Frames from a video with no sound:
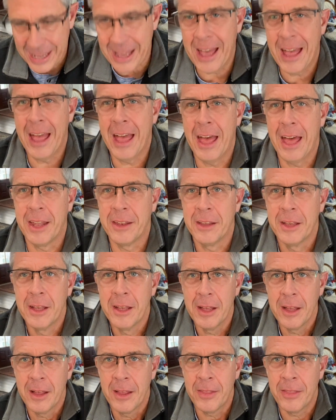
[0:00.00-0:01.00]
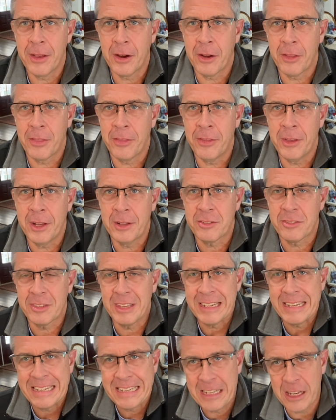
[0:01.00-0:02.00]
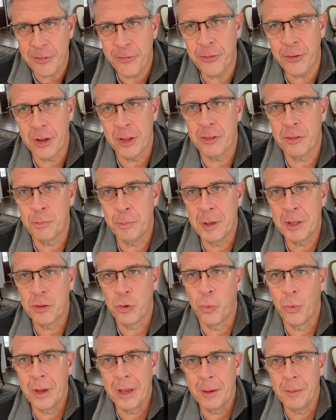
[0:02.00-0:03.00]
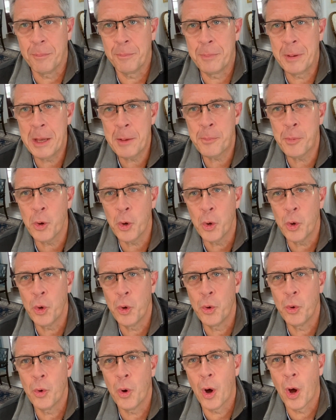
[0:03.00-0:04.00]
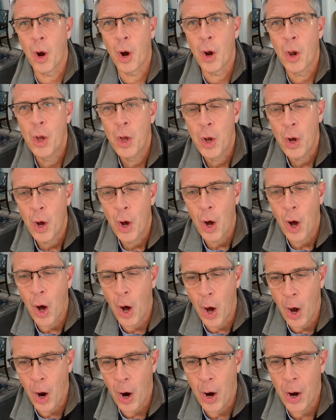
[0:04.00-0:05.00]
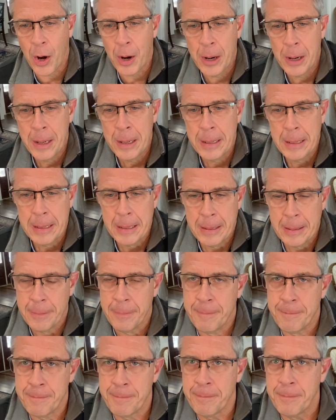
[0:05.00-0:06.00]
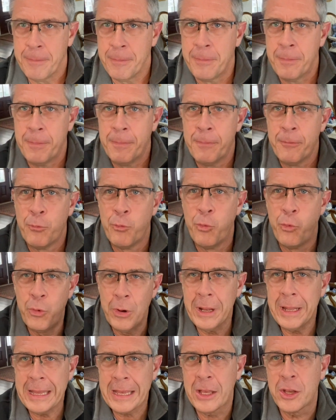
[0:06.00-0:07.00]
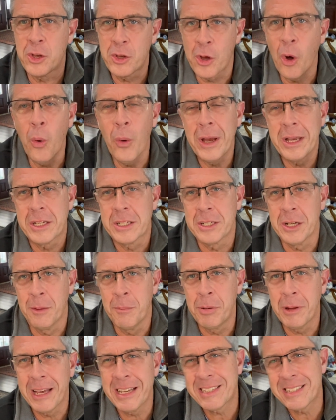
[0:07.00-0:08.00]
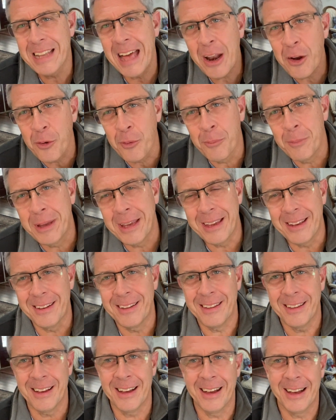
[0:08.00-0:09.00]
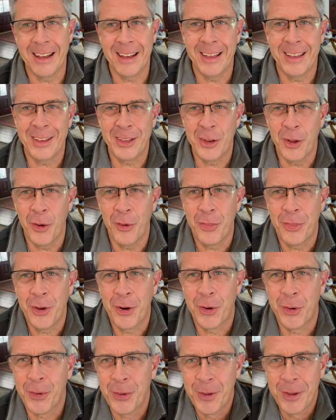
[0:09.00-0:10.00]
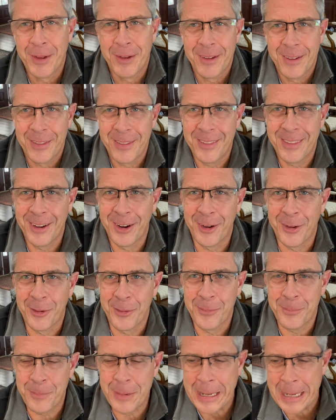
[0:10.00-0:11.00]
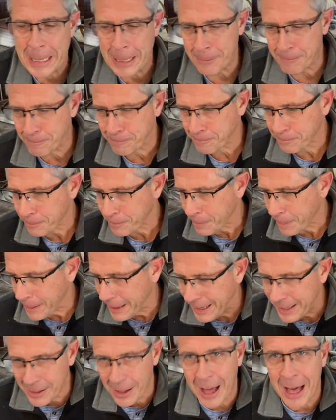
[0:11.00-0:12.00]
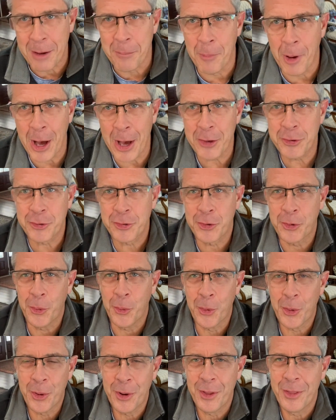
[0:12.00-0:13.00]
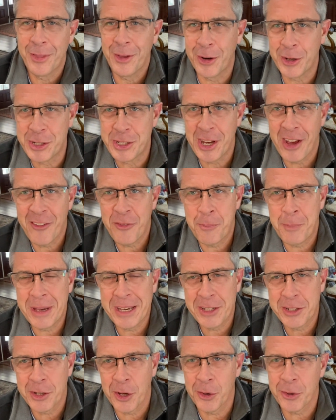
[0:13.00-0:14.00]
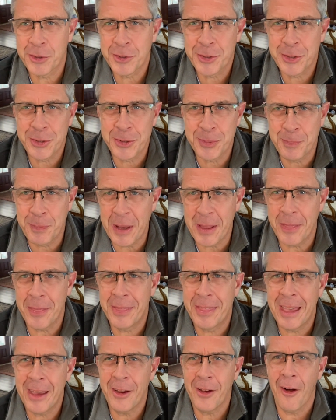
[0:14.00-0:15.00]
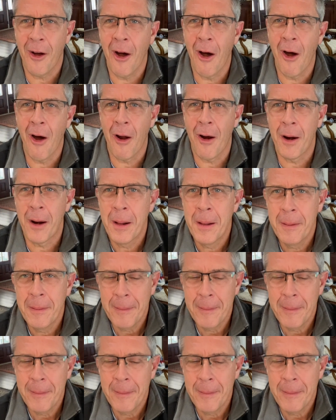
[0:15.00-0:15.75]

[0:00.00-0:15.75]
ahead. There, it's the difference between people who are, are really going someplace. And I don't mean, uh, you know, they're, they're um, Elon Musk or they're Jeff Bezos, but they are,